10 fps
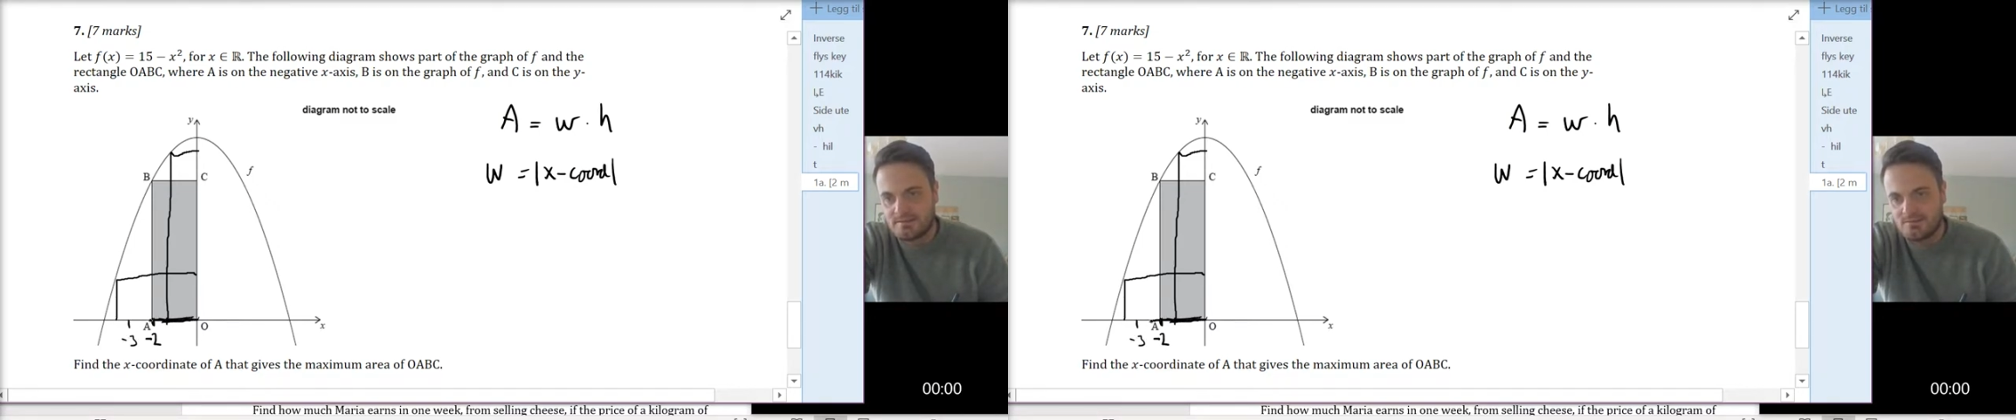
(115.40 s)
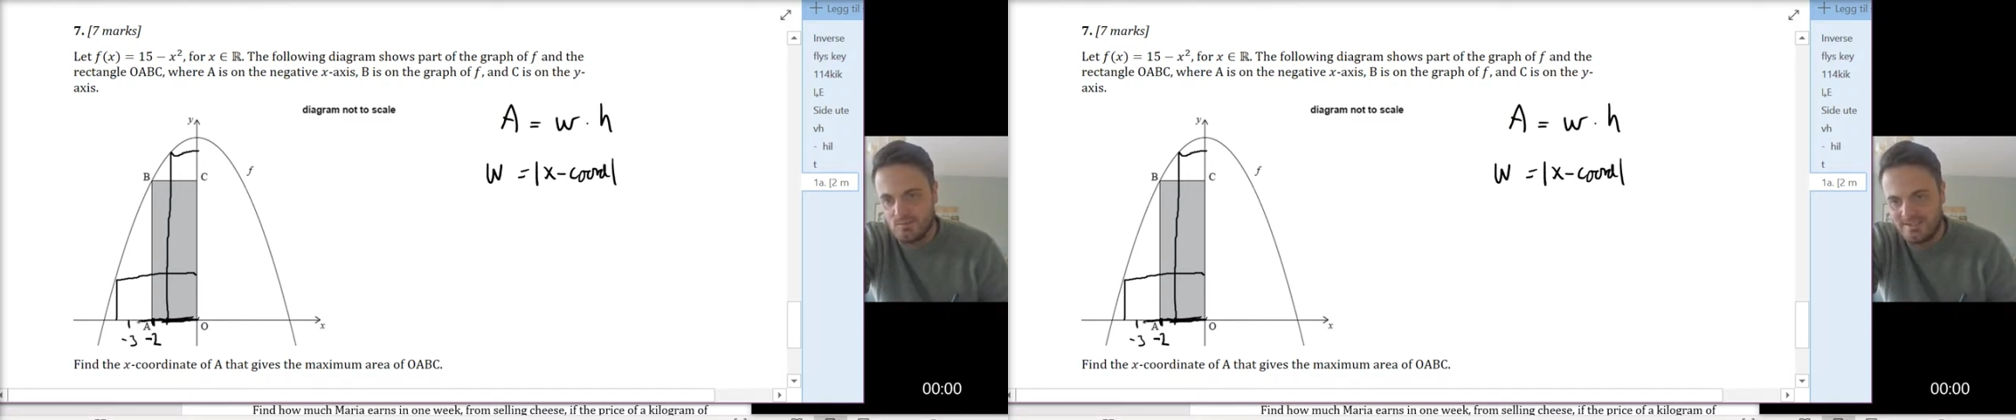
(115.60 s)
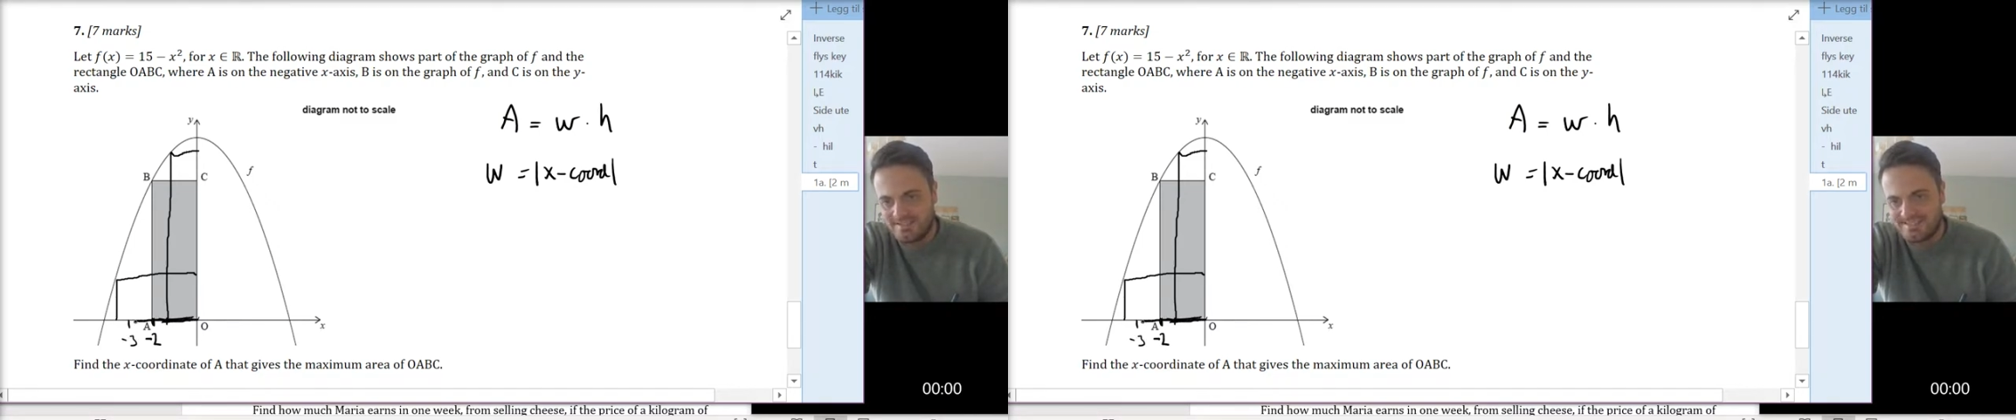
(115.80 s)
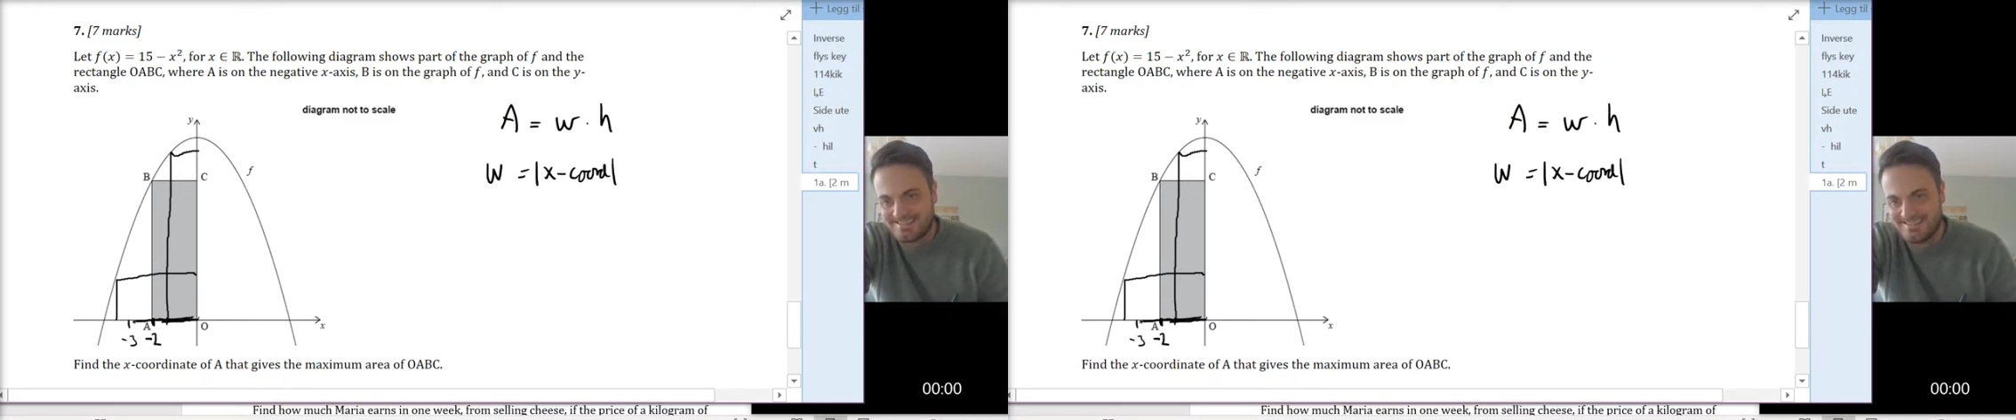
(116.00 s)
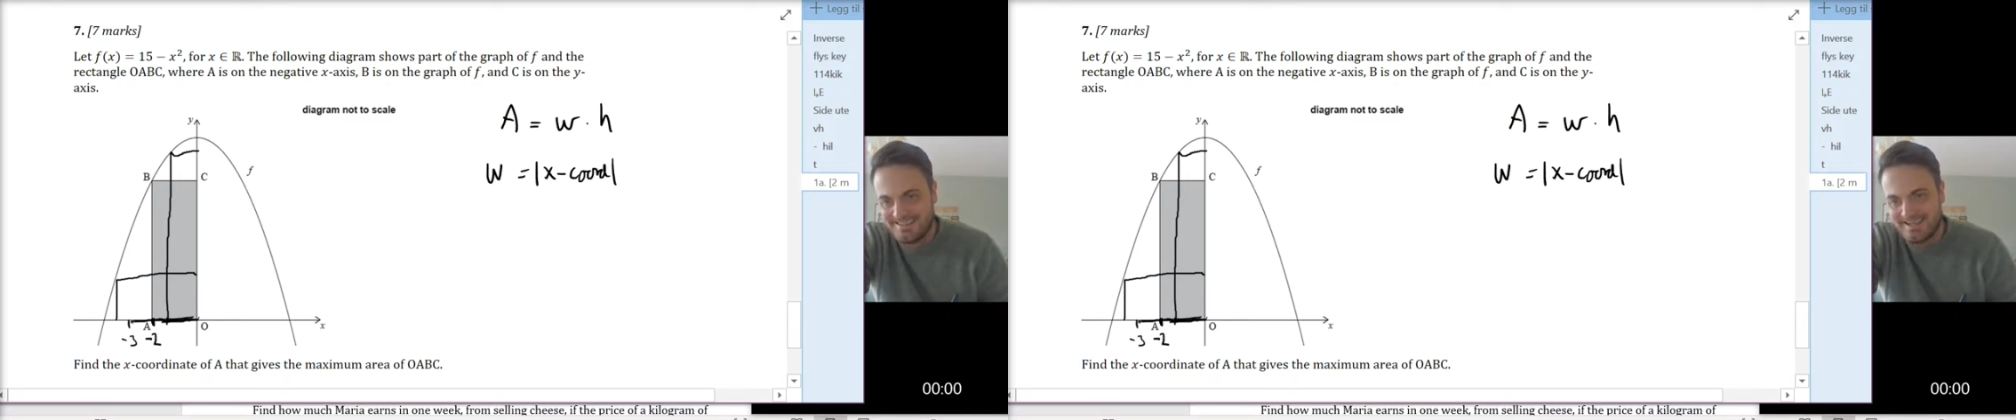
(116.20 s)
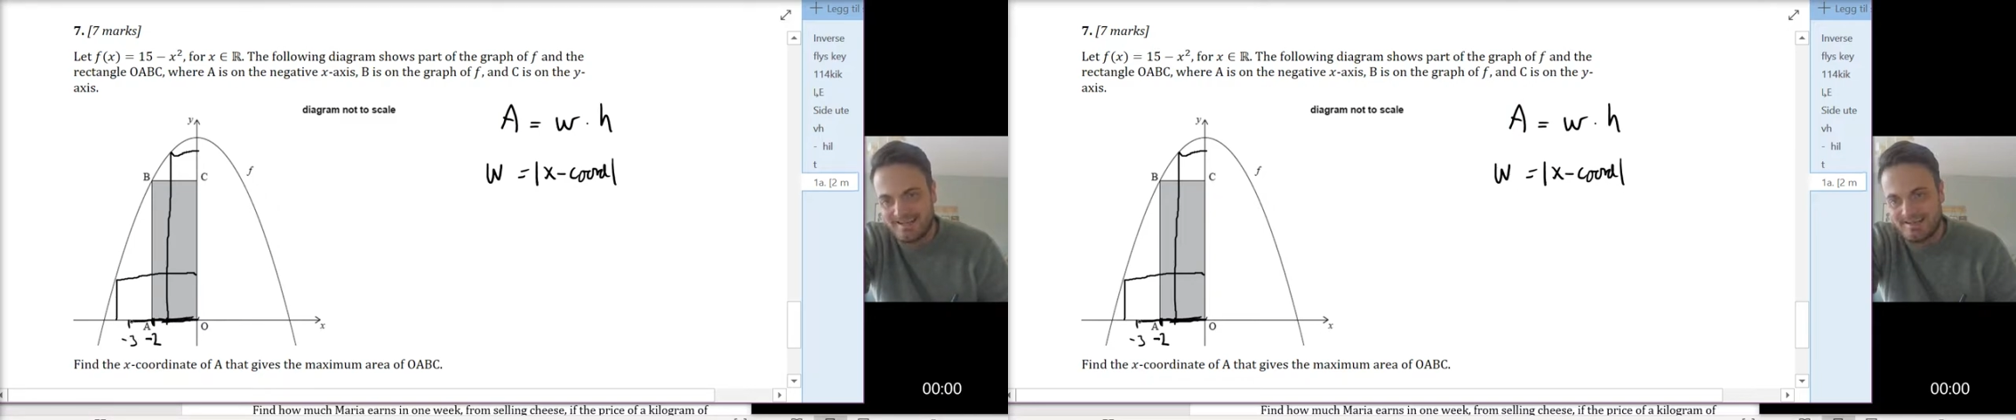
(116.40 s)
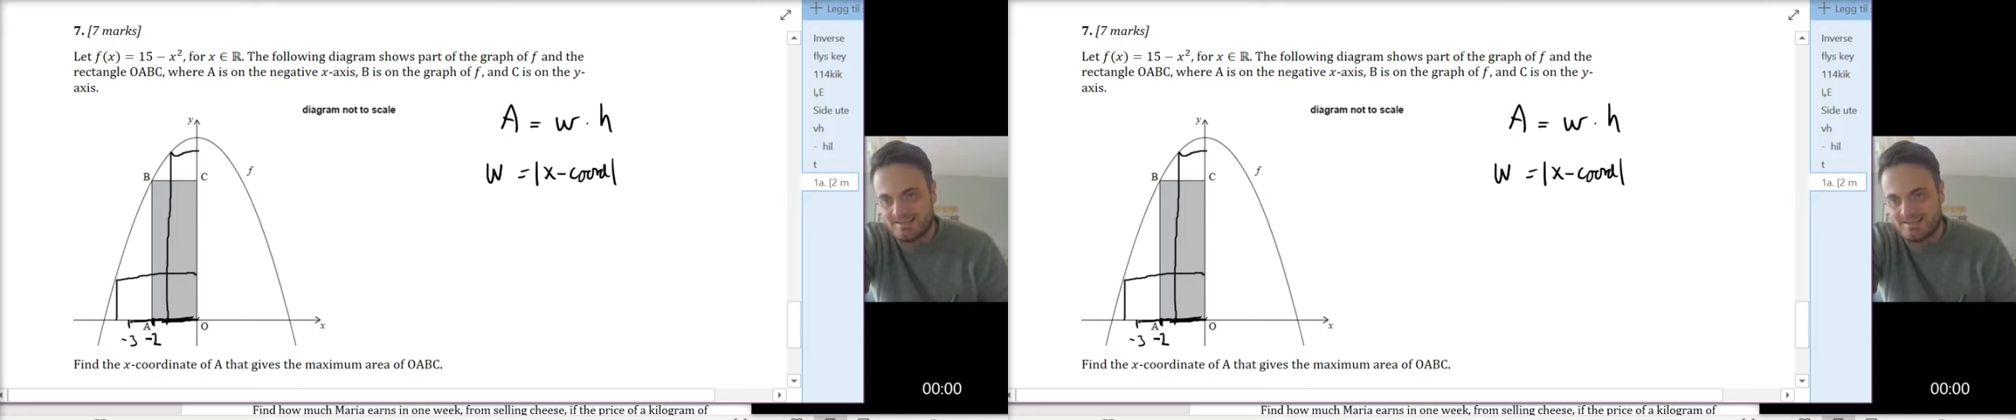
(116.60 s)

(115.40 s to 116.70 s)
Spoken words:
width, I